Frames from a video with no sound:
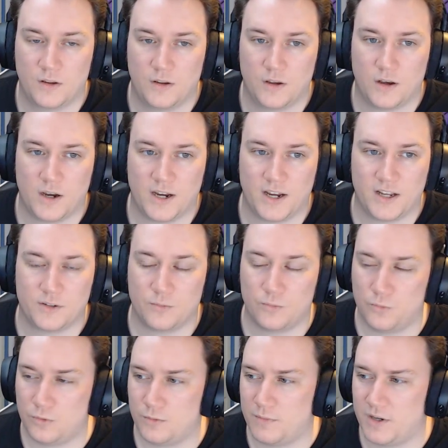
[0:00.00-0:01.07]
I guess it
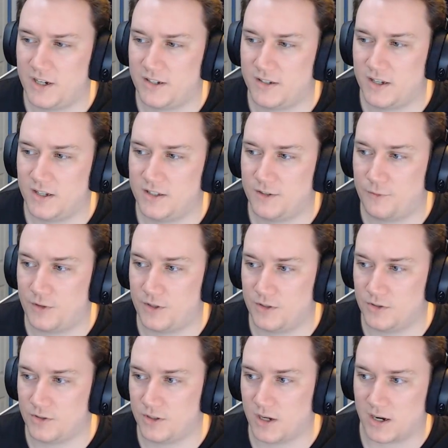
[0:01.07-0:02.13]
would make sense if
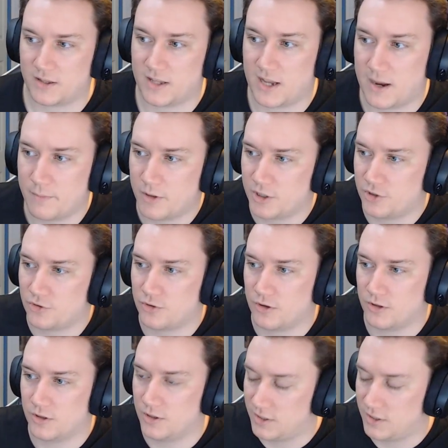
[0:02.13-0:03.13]
he's like that much stronger, the